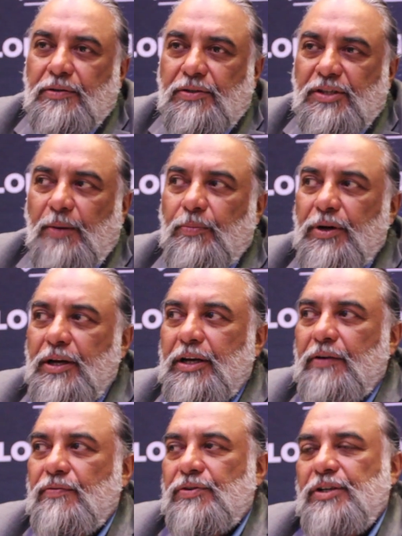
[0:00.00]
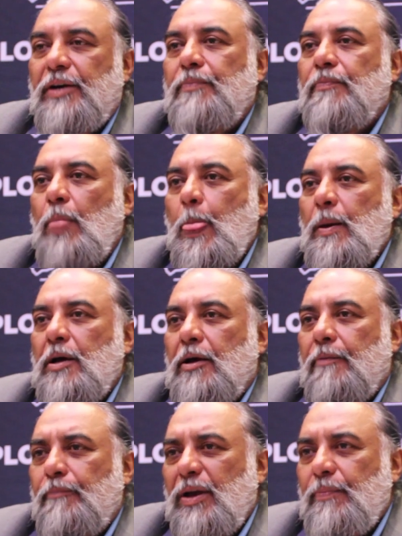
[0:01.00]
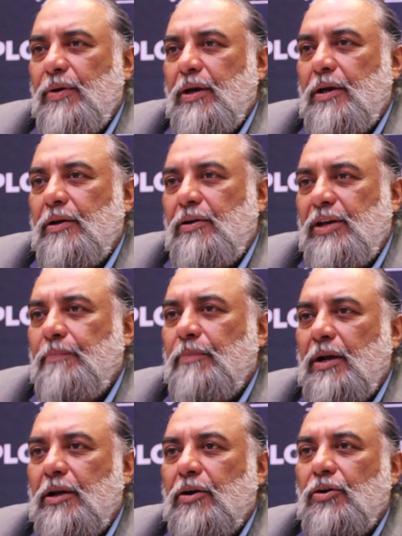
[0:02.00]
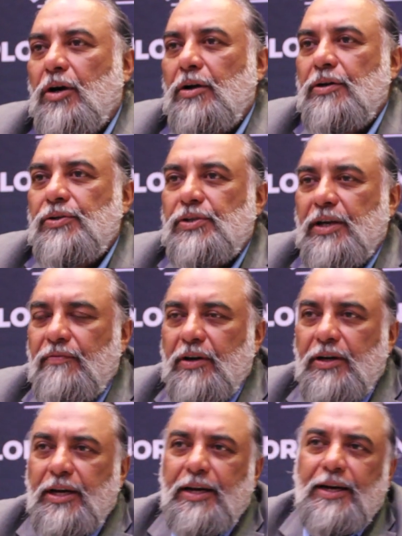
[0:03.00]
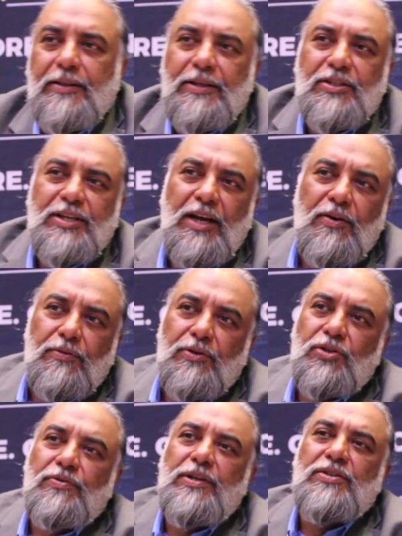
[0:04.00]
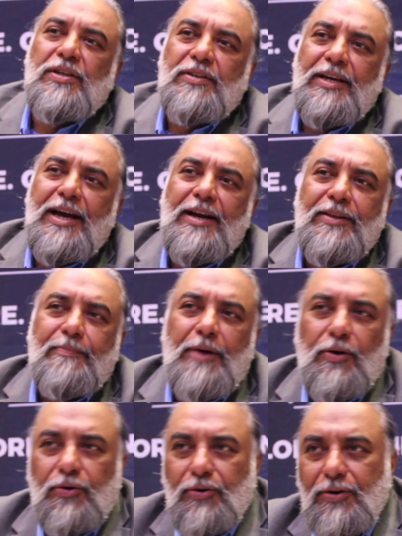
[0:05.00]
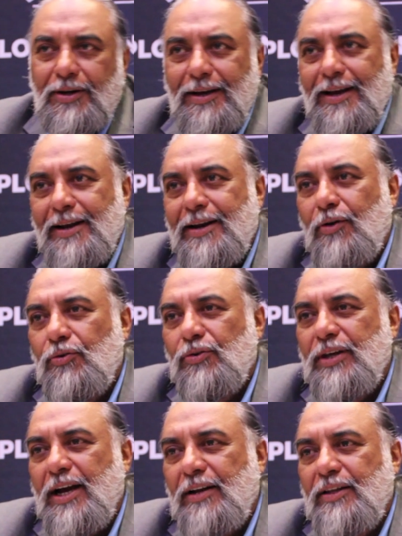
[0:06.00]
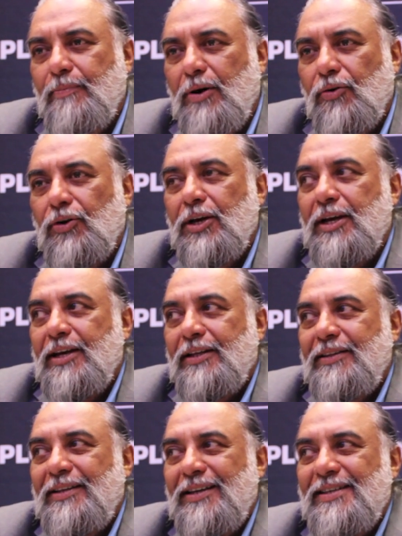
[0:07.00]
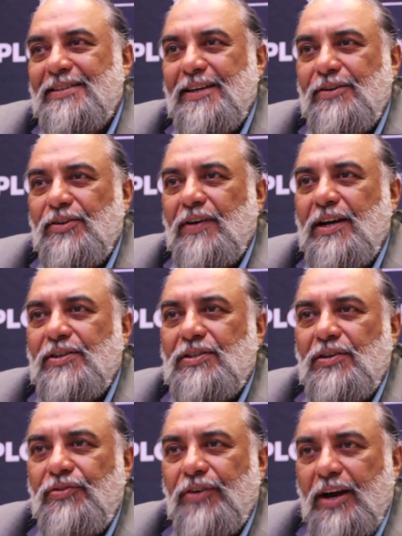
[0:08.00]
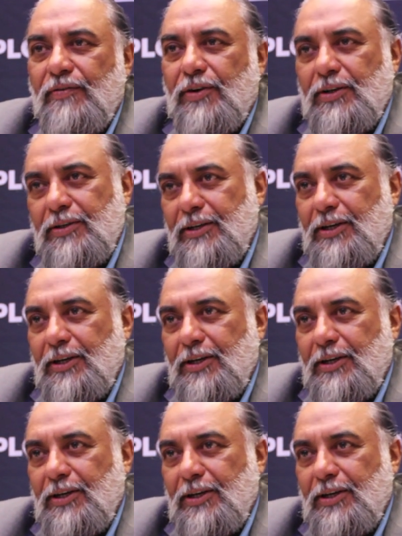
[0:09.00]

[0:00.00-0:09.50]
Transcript: somebody gives them maybe $10 million every day and they stand on the streets and they hand them out. And how do they hand them out? They incentivize the driver